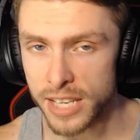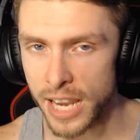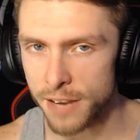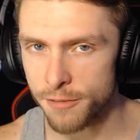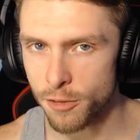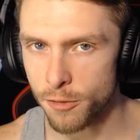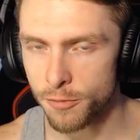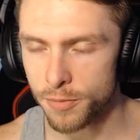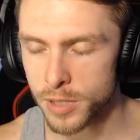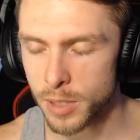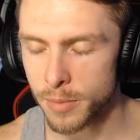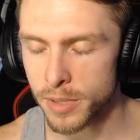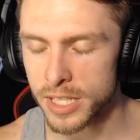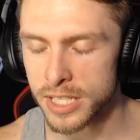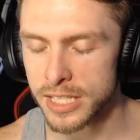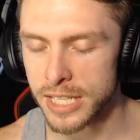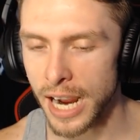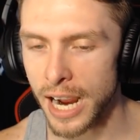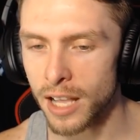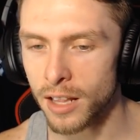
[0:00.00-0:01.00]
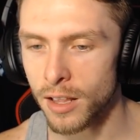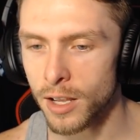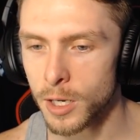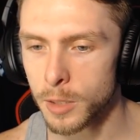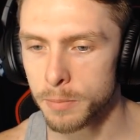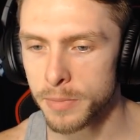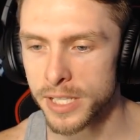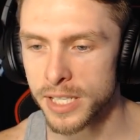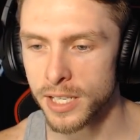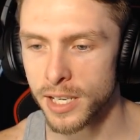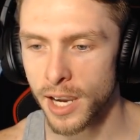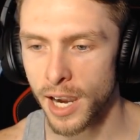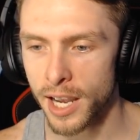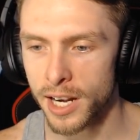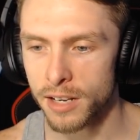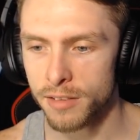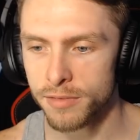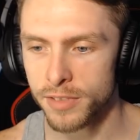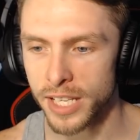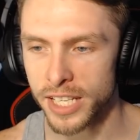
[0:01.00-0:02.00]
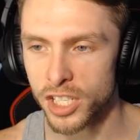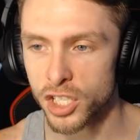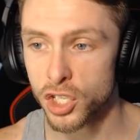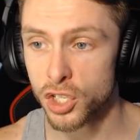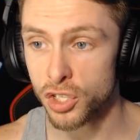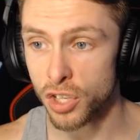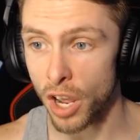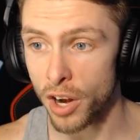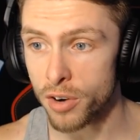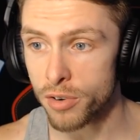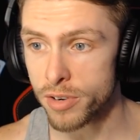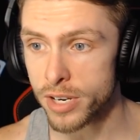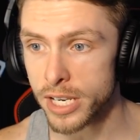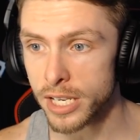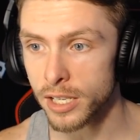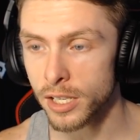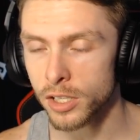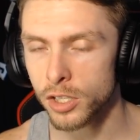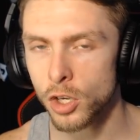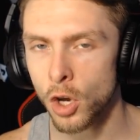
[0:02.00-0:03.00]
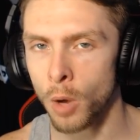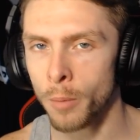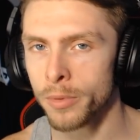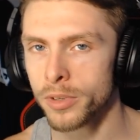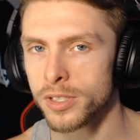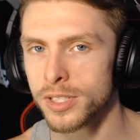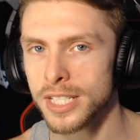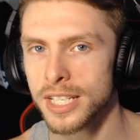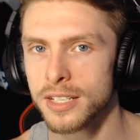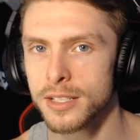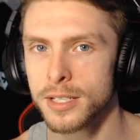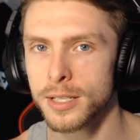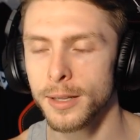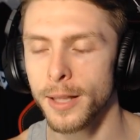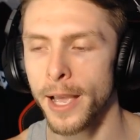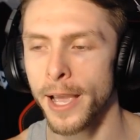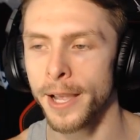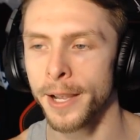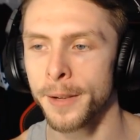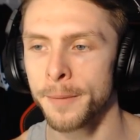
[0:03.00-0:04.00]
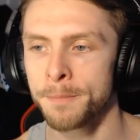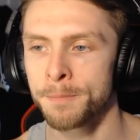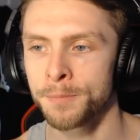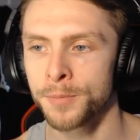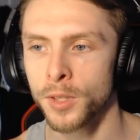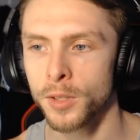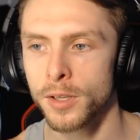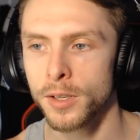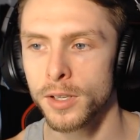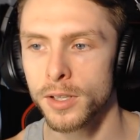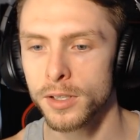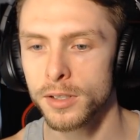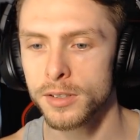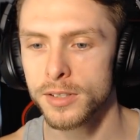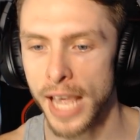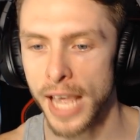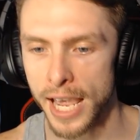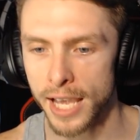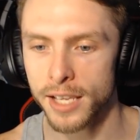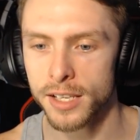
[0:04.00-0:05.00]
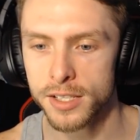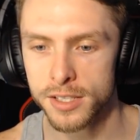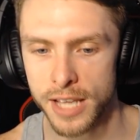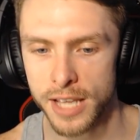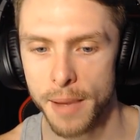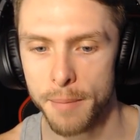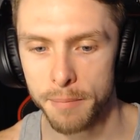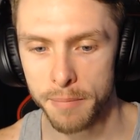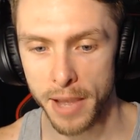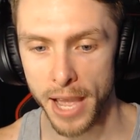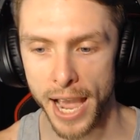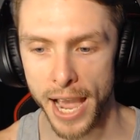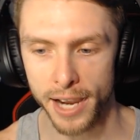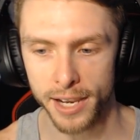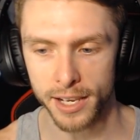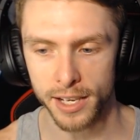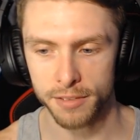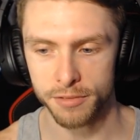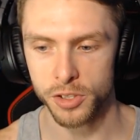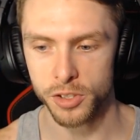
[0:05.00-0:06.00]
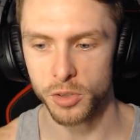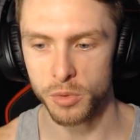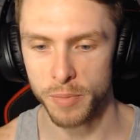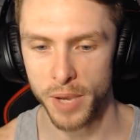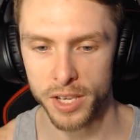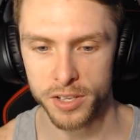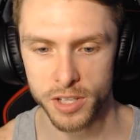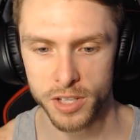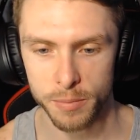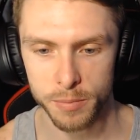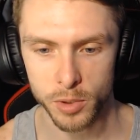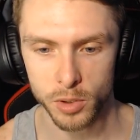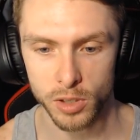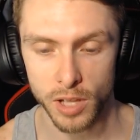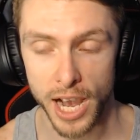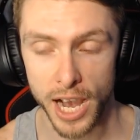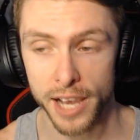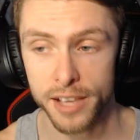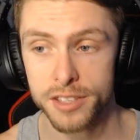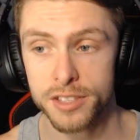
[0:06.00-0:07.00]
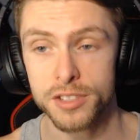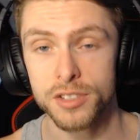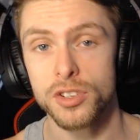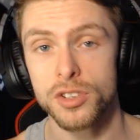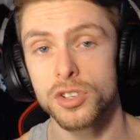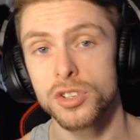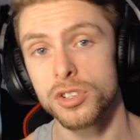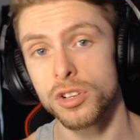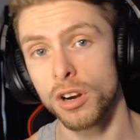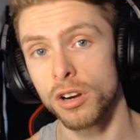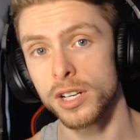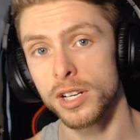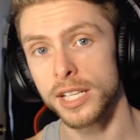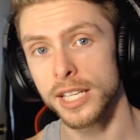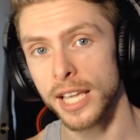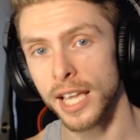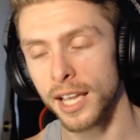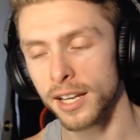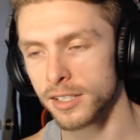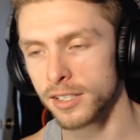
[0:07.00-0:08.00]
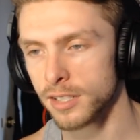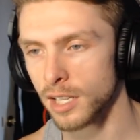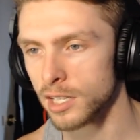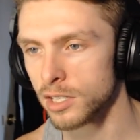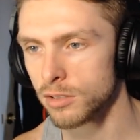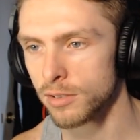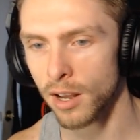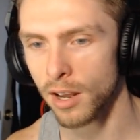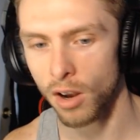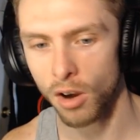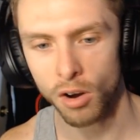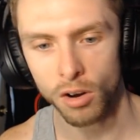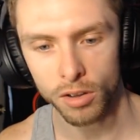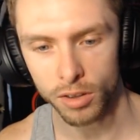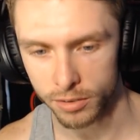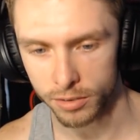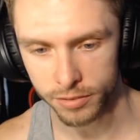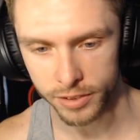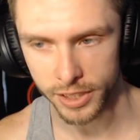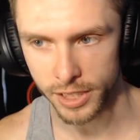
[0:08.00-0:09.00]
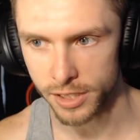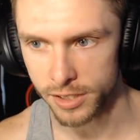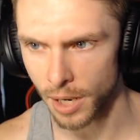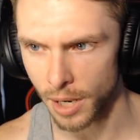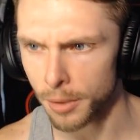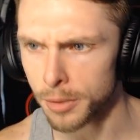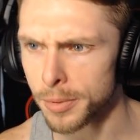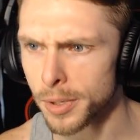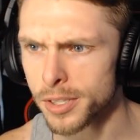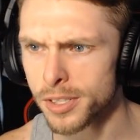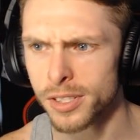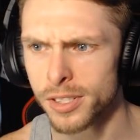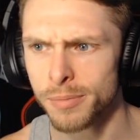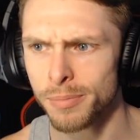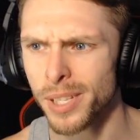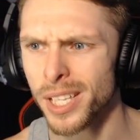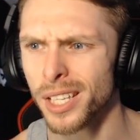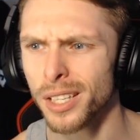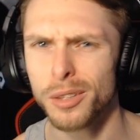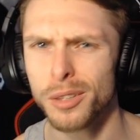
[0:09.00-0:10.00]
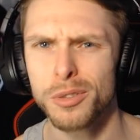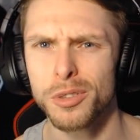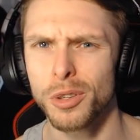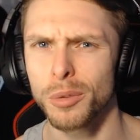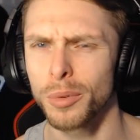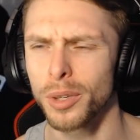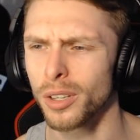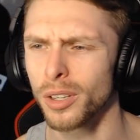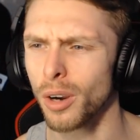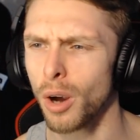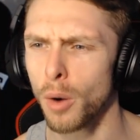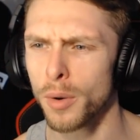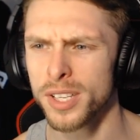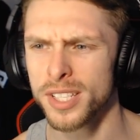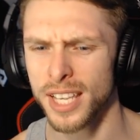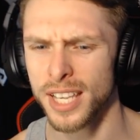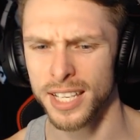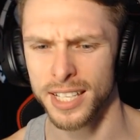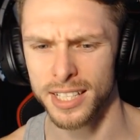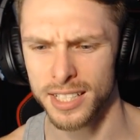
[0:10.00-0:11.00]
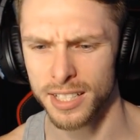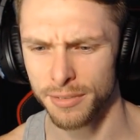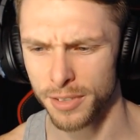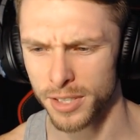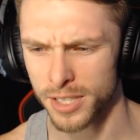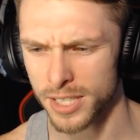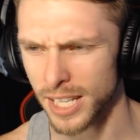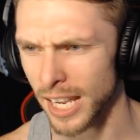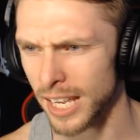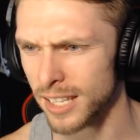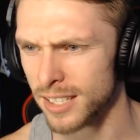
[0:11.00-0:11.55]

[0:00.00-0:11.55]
Aside from some of the dialogue being kind of like stuttery, you almost need to like take a step back if you messed up your lines and just start again, because I do that all the freaking time. Especially being a YouTuber, you're always taking different